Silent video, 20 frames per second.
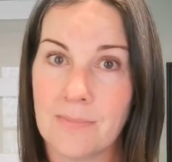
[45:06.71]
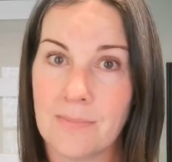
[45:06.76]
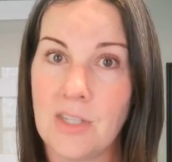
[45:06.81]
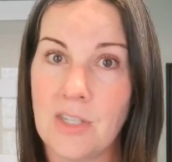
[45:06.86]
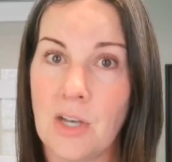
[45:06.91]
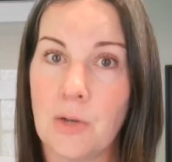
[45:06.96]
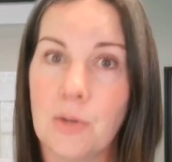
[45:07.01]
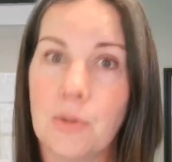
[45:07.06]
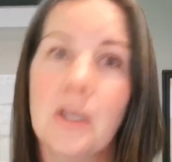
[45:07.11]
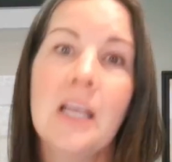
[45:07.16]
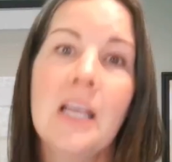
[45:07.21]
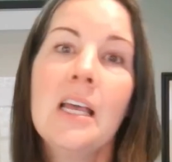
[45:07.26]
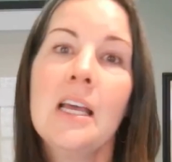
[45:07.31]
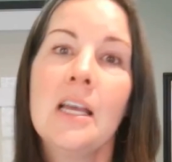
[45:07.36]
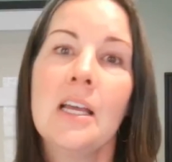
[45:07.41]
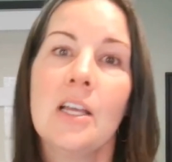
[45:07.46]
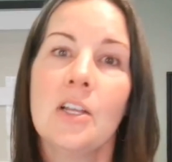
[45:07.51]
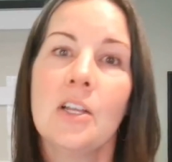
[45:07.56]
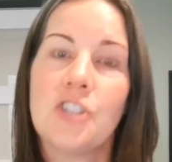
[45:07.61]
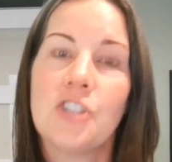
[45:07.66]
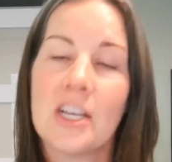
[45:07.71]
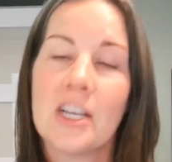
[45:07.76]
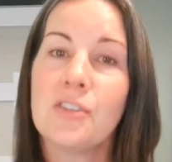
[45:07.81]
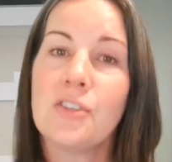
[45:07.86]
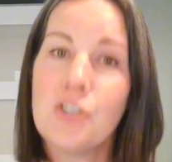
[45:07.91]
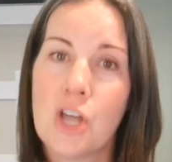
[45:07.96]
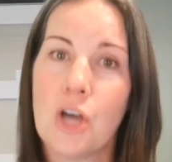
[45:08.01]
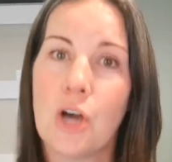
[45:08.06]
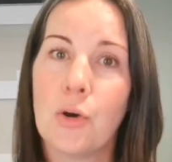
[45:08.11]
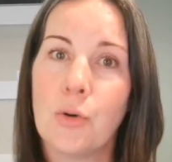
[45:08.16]
So
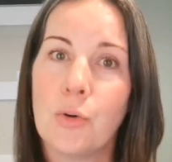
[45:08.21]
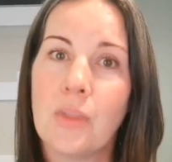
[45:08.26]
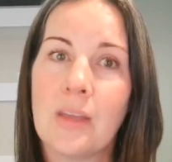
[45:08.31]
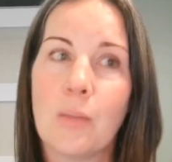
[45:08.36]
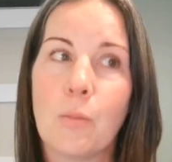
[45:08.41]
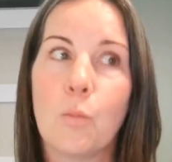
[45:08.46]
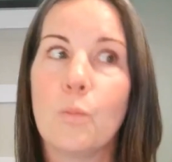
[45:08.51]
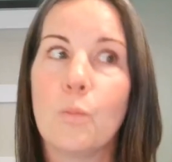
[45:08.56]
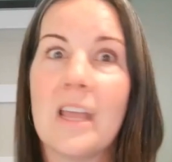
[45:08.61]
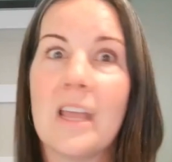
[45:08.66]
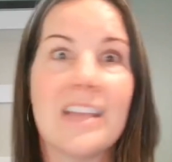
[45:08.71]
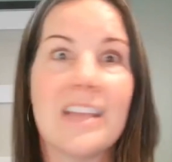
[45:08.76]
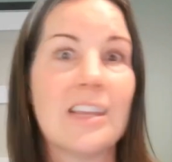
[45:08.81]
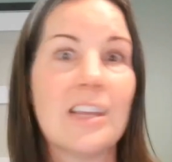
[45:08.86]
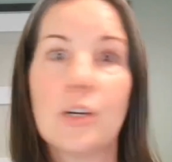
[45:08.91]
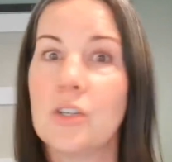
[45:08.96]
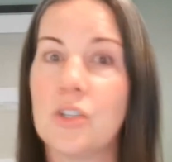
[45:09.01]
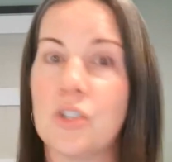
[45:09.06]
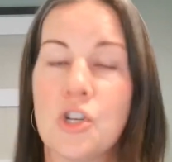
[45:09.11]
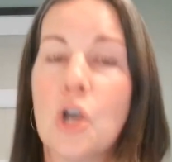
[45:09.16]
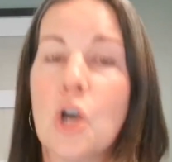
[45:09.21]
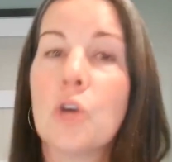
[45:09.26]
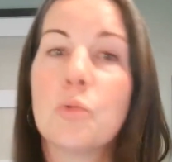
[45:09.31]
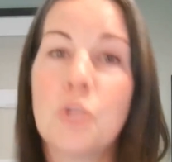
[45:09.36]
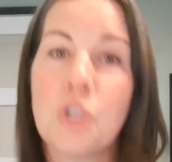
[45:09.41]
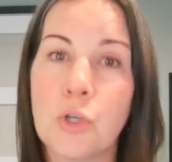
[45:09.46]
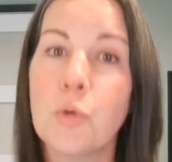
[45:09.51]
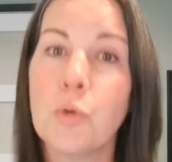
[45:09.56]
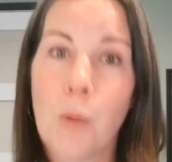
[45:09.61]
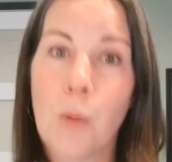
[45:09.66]
just know that there's no
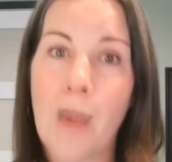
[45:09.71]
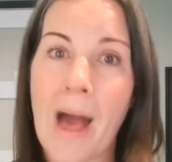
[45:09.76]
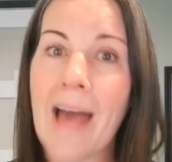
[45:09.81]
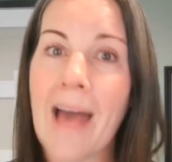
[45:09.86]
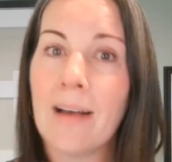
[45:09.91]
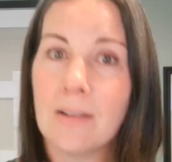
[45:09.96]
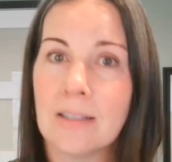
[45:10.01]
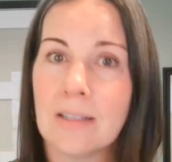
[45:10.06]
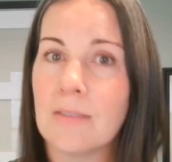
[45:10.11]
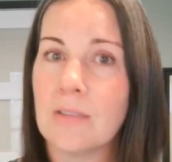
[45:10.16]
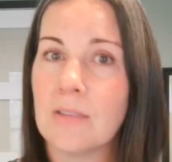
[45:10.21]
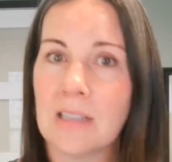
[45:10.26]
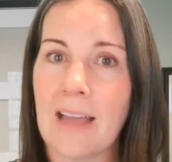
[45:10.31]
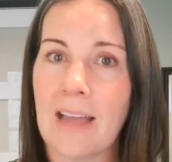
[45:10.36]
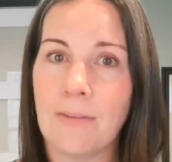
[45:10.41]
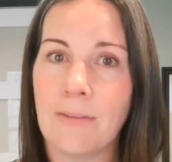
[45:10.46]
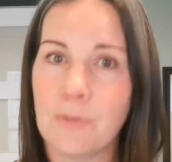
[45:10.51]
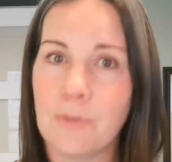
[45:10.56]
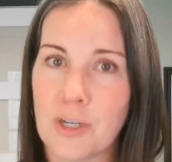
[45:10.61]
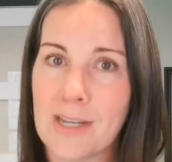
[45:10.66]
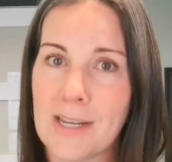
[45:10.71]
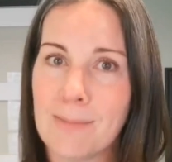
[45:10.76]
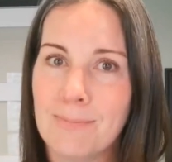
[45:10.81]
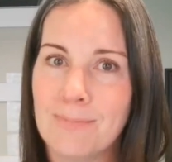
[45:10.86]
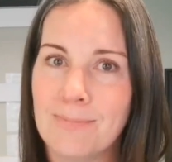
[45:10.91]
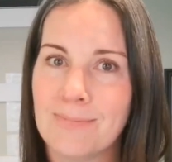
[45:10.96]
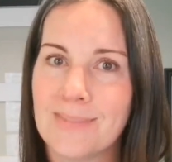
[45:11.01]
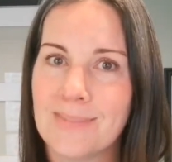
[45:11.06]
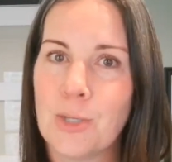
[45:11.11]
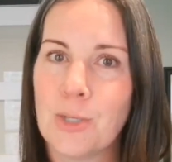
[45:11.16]
too wild of a life
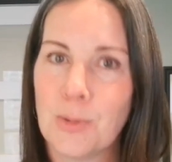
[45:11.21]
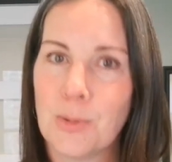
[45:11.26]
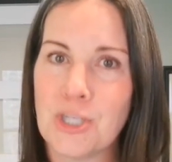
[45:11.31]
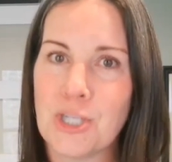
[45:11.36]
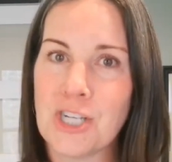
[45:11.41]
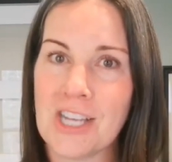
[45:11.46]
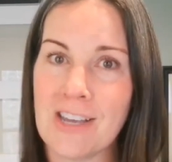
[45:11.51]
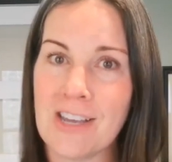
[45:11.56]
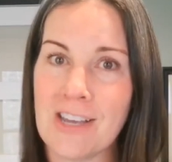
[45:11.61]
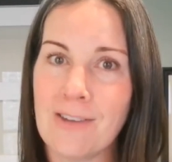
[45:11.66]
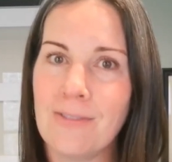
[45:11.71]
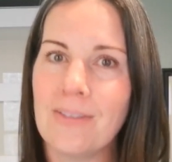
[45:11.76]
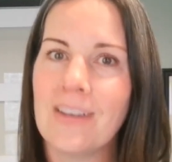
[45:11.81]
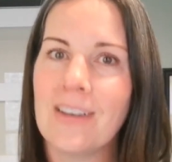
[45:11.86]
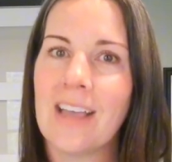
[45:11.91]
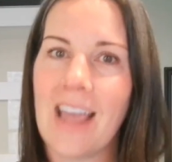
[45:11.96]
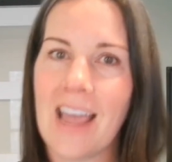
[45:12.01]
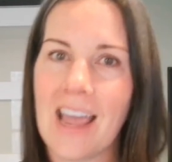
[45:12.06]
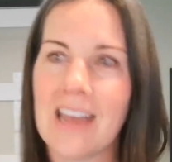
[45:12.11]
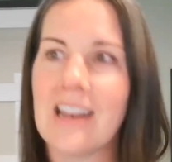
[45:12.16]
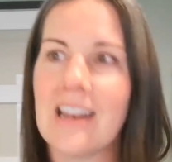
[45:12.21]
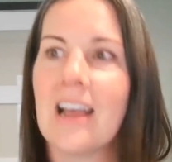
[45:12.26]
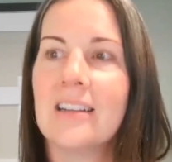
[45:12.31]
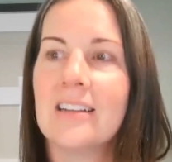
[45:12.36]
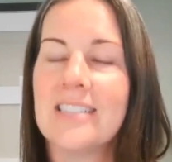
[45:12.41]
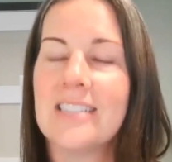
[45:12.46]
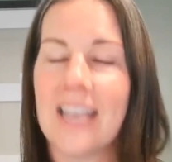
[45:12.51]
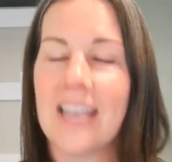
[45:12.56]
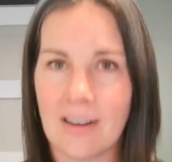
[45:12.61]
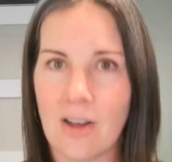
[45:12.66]
dream to achieve, and
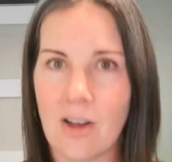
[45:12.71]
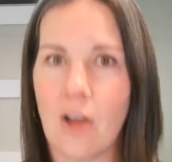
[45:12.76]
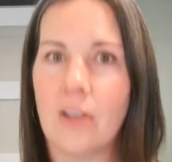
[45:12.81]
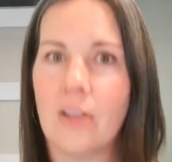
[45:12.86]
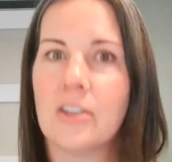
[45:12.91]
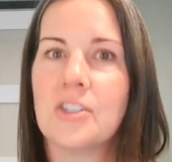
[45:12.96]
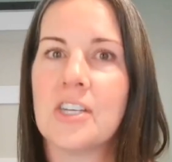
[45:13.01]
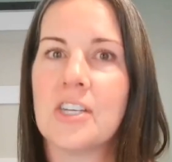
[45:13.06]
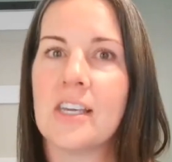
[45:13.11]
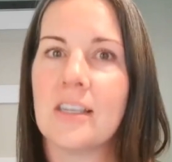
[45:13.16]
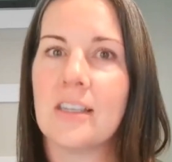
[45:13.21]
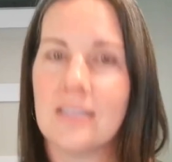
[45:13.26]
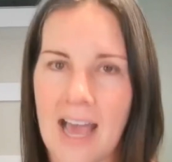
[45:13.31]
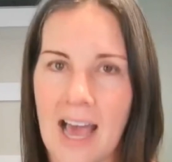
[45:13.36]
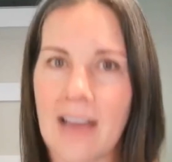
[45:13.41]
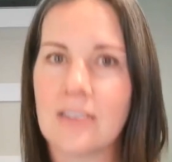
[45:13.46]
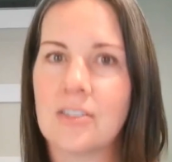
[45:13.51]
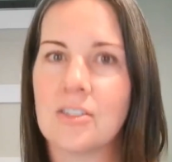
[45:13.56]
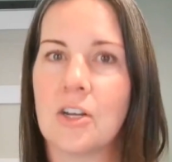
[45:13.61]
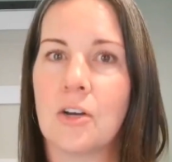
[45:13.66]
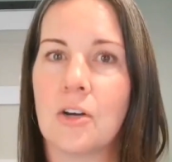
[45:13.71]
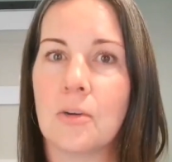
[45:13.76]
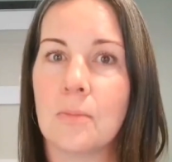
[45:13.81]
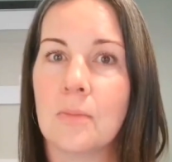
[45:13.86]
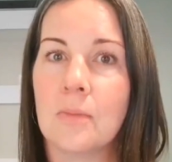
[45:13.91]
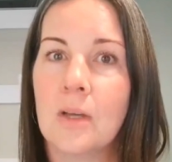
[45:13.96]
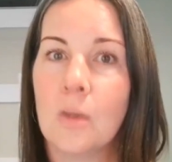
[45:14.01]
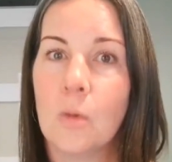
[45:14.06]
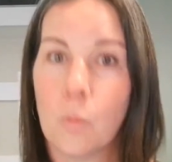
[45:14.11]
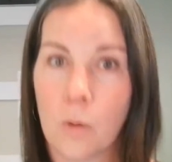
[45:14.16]
technology,
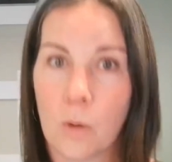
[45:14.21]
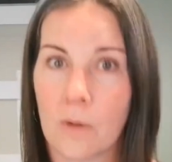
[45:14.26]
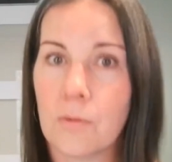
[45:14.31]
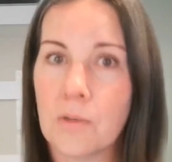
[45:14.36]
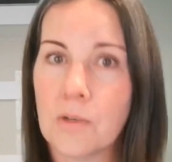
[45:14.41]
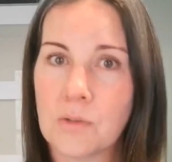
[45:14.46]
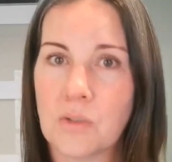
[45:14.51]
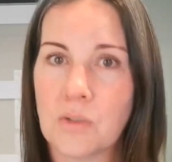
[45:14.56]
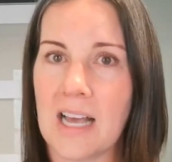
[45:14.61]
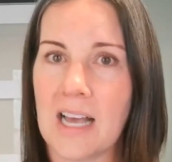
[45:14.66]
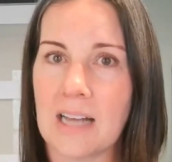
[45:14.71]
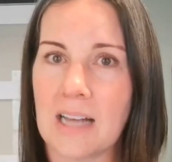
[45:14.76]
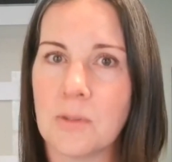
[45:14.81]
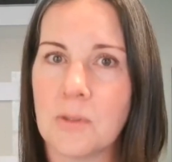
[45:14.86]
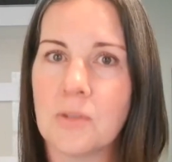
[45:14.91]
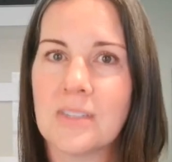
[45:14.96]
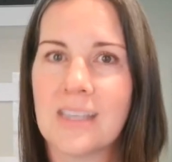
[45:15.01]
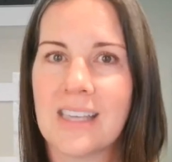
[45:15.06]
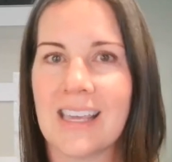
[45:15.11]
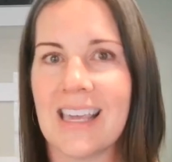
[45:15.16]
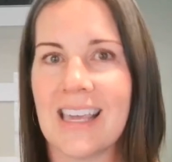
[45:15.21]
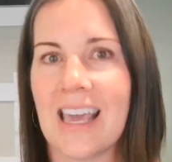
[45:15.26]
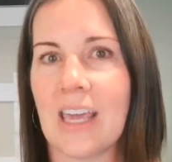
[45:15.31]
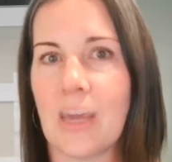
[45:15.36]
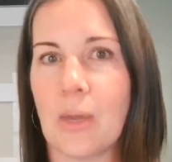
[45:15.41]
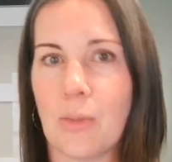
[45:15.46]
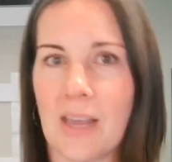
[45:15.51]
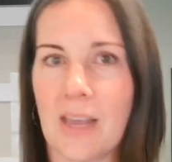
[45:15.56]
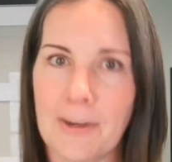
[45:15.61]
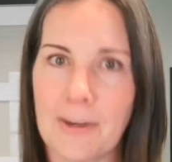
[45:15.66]
TaxDome, workflows for tax pros can get
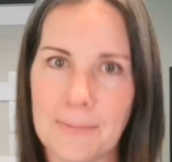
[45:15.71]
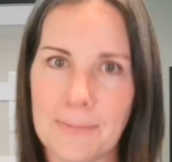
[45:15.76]
you there.